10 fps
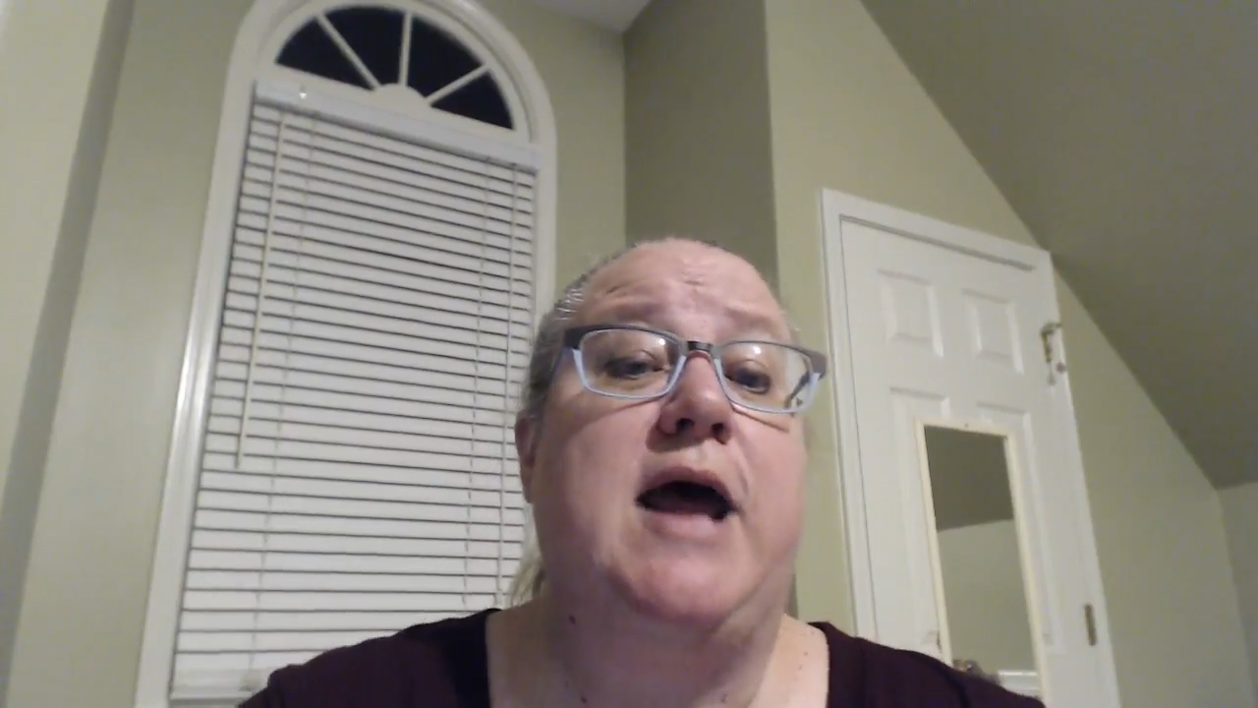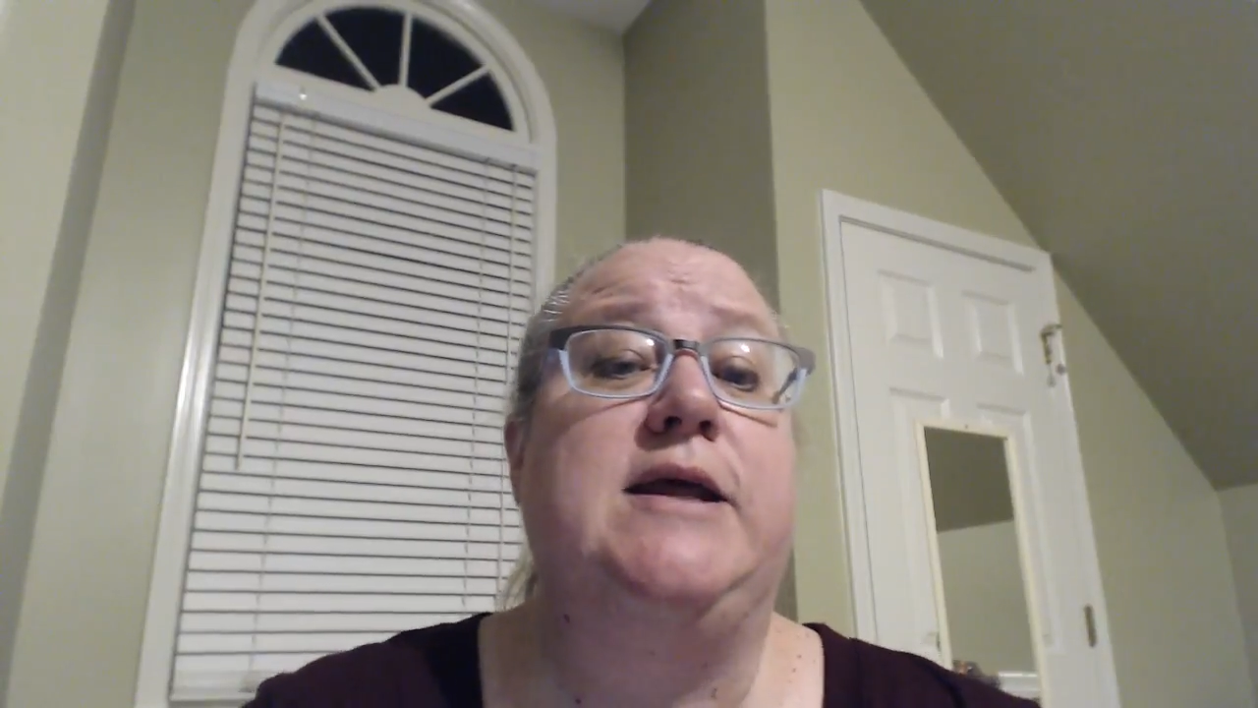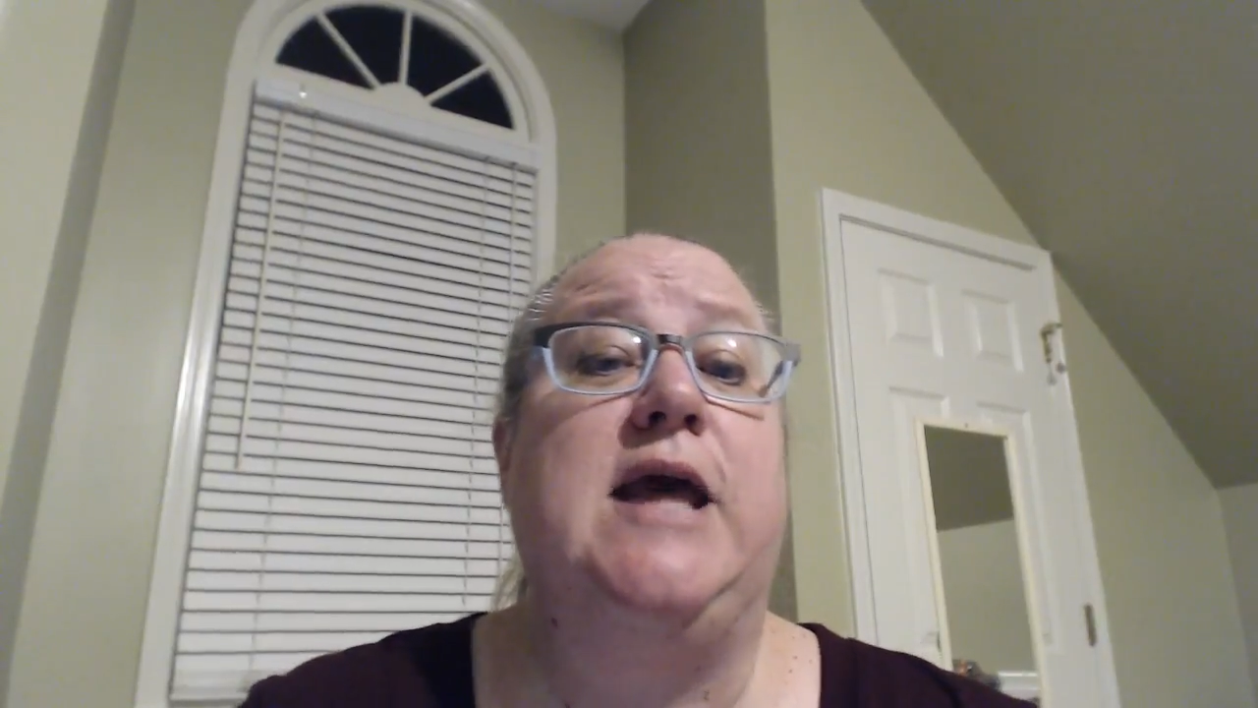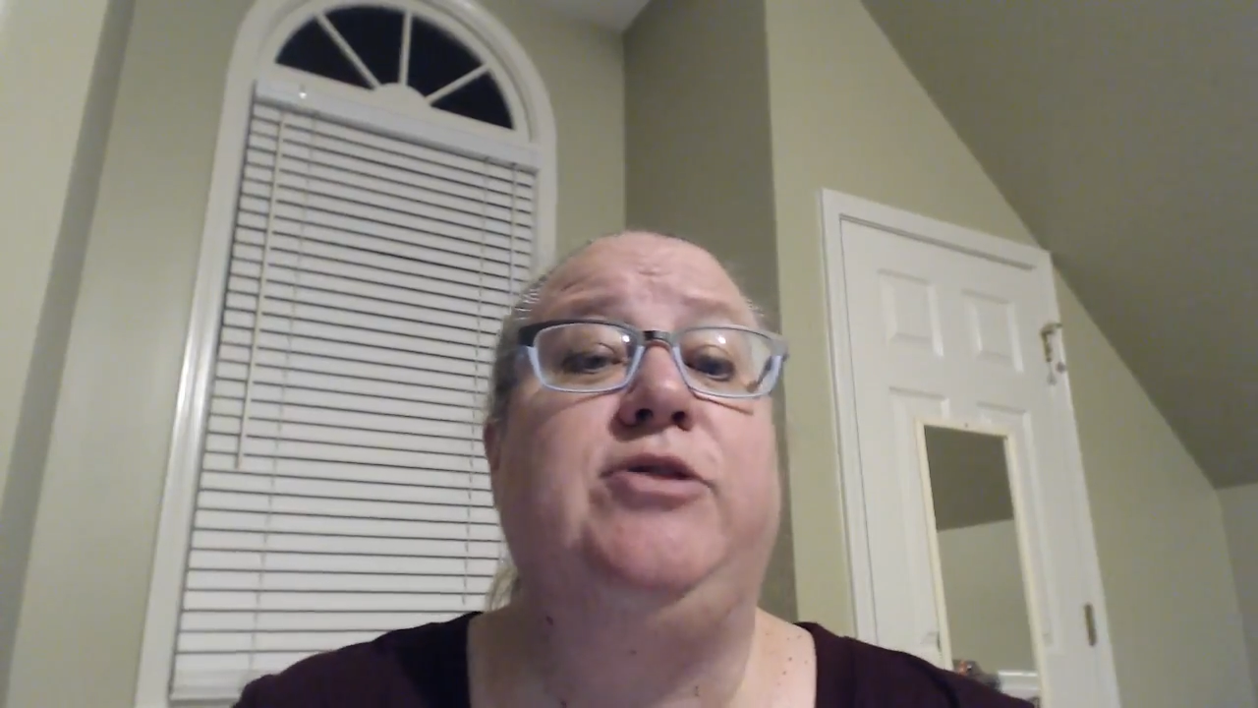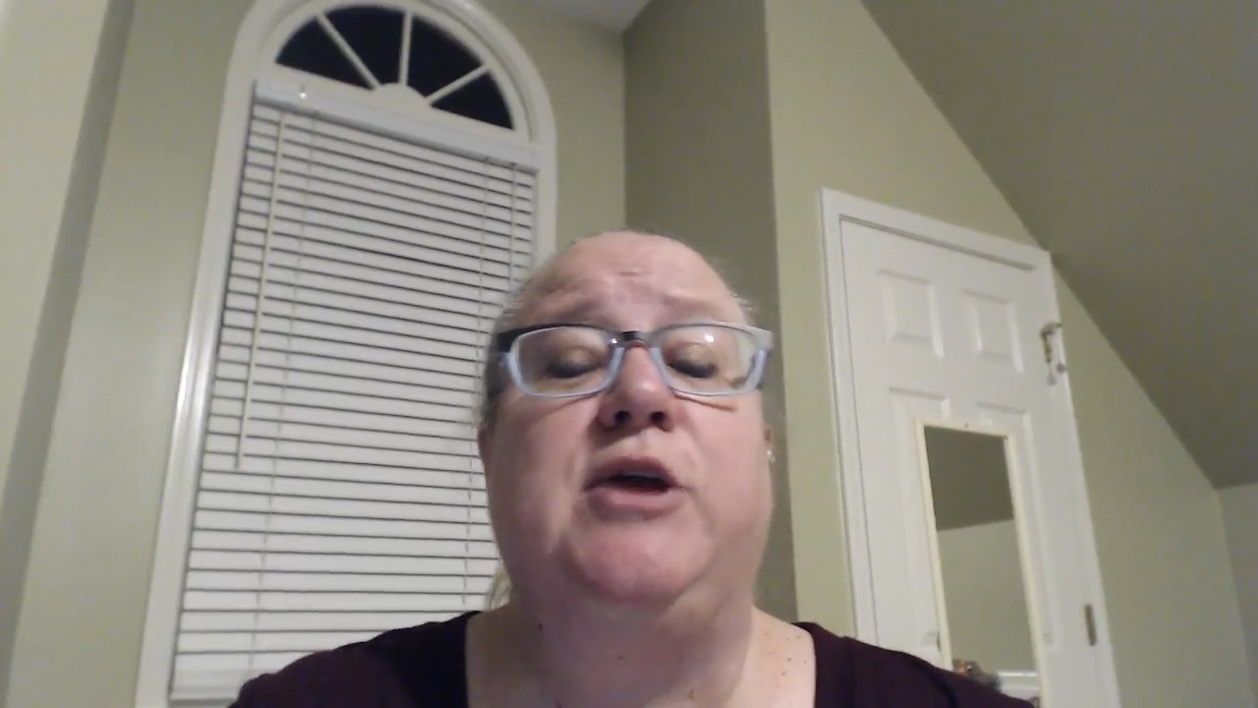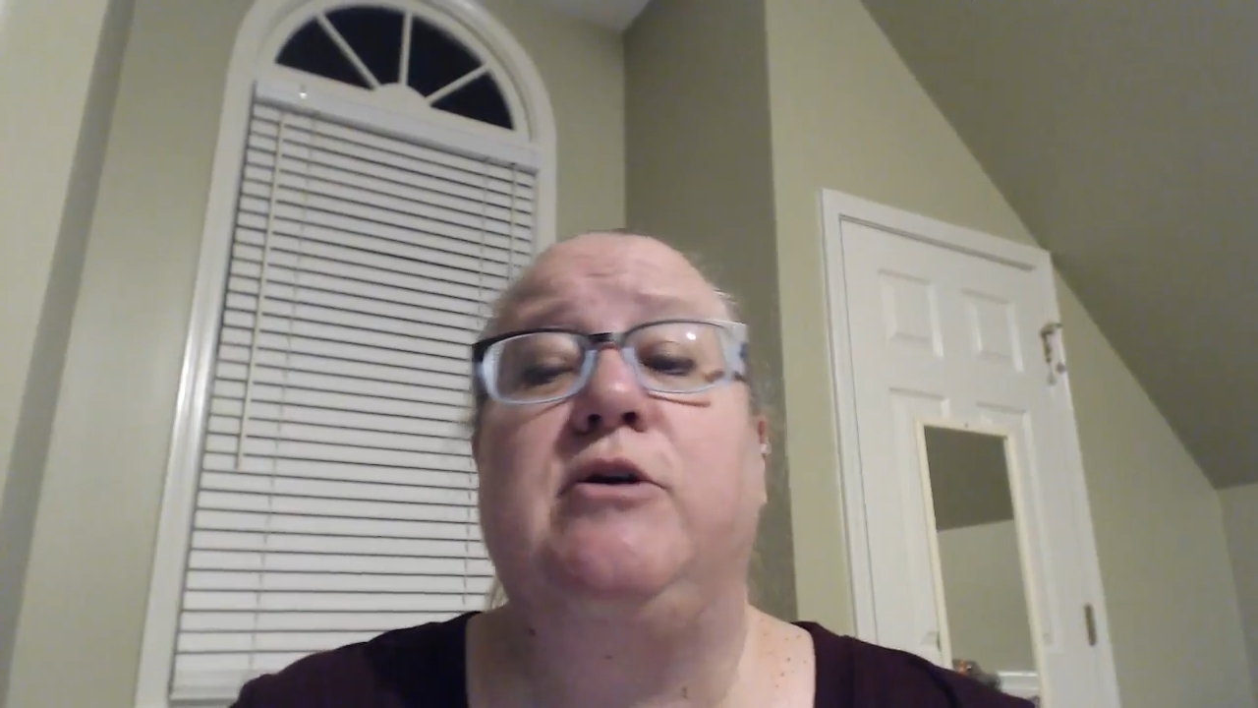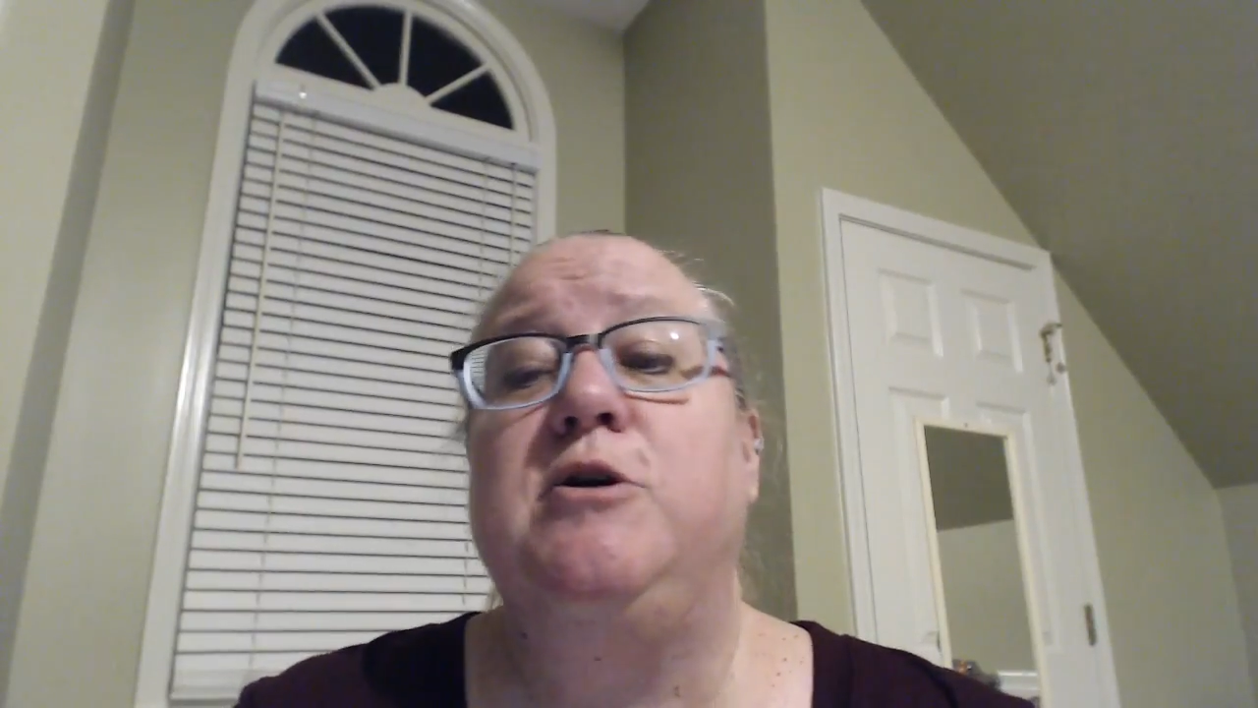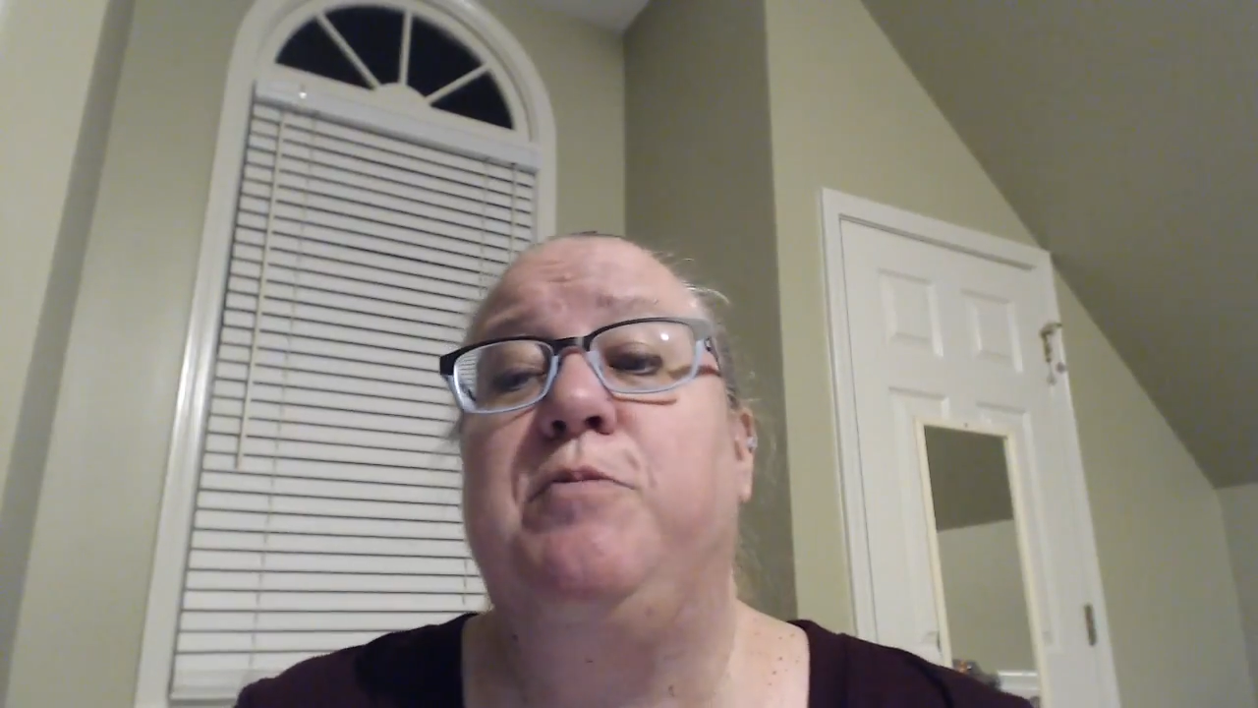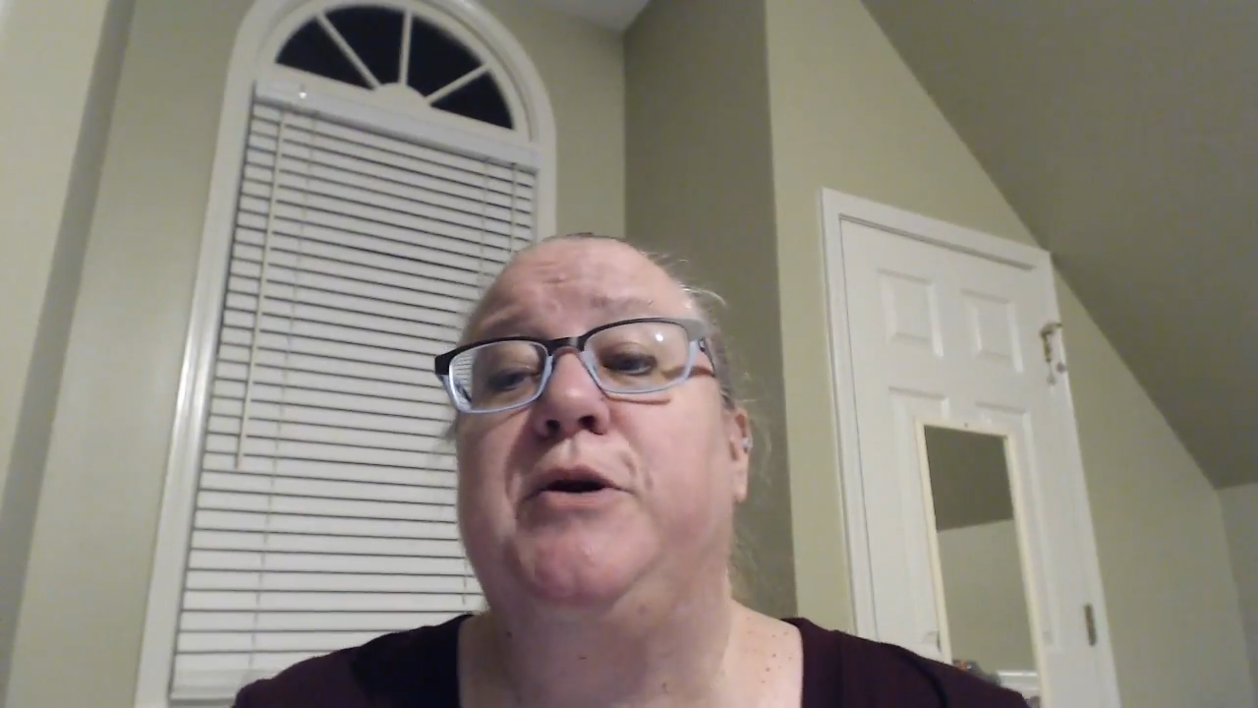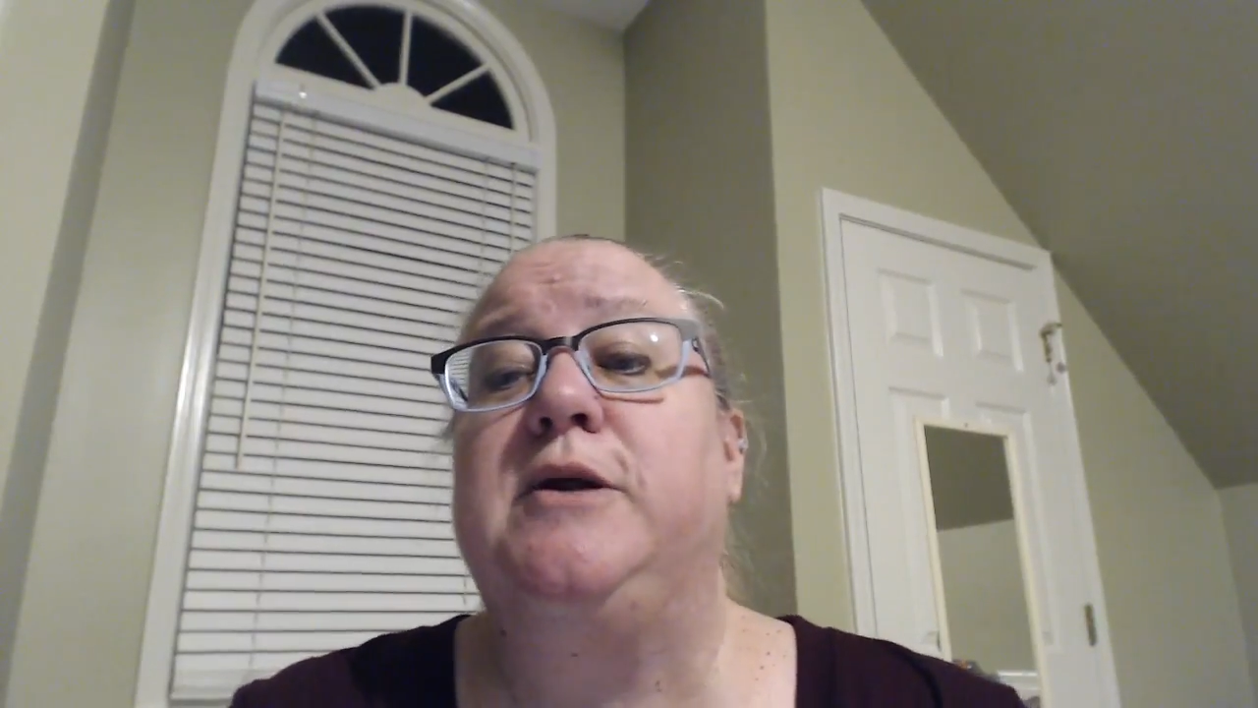get there and you
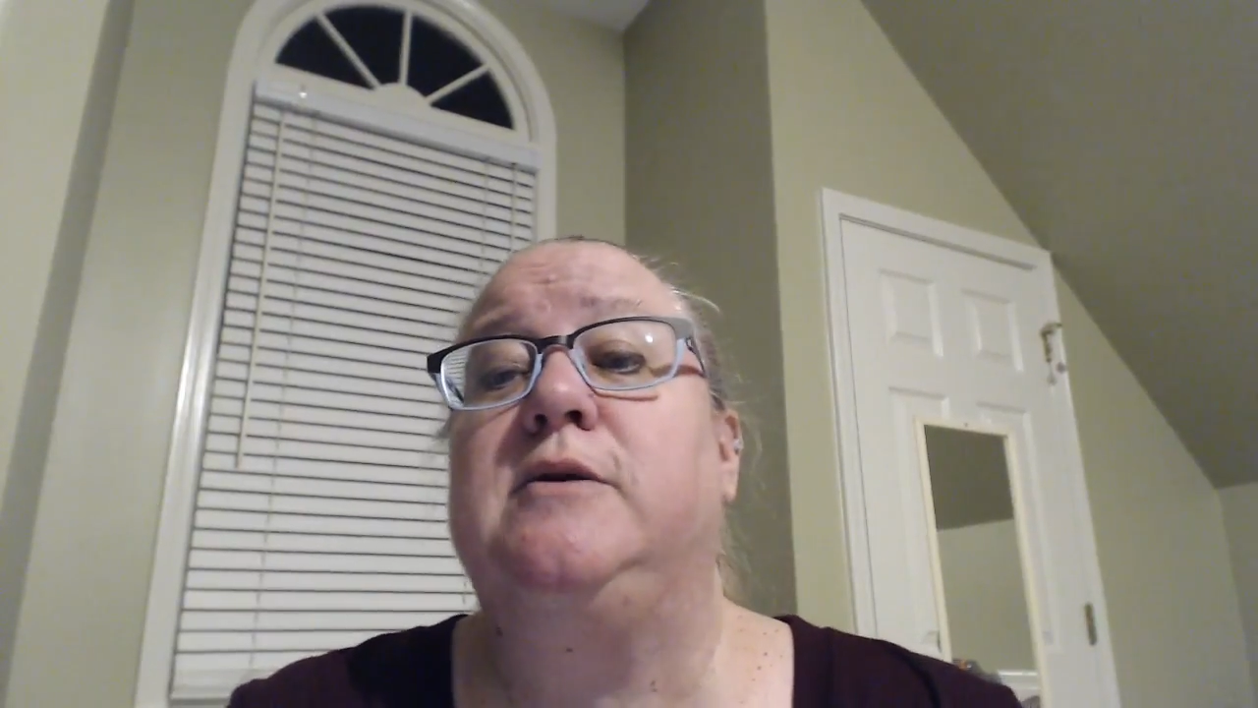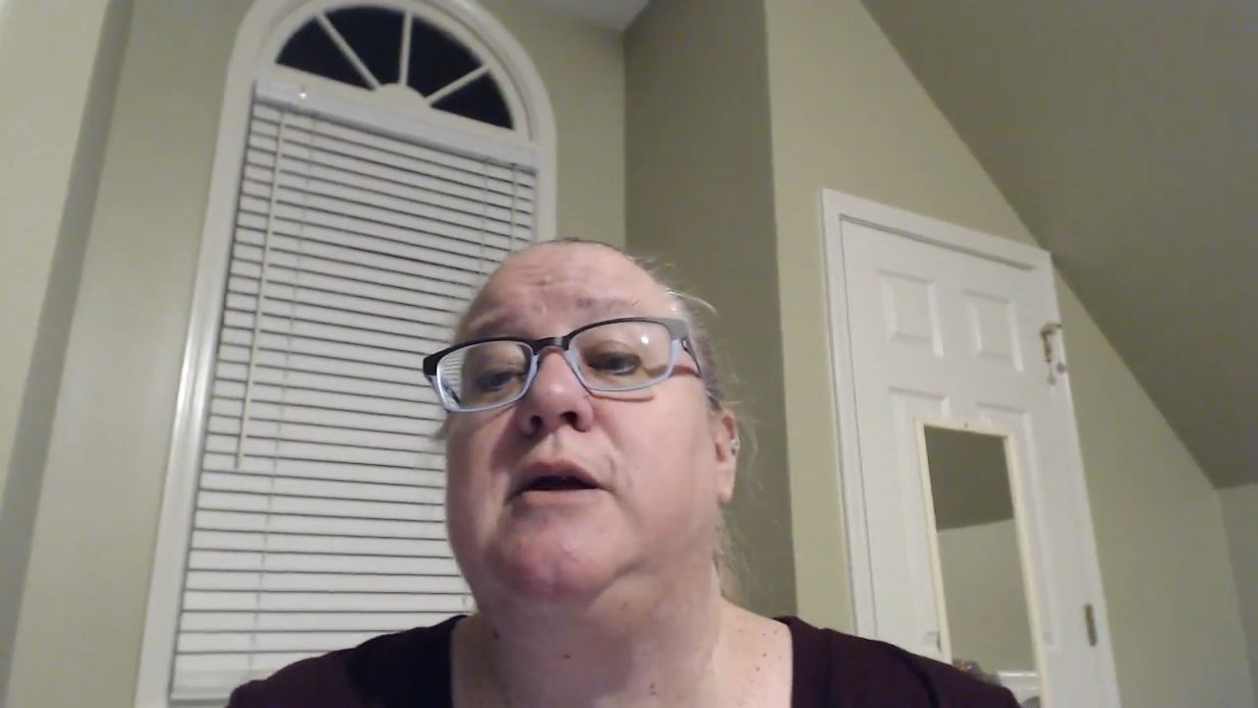put it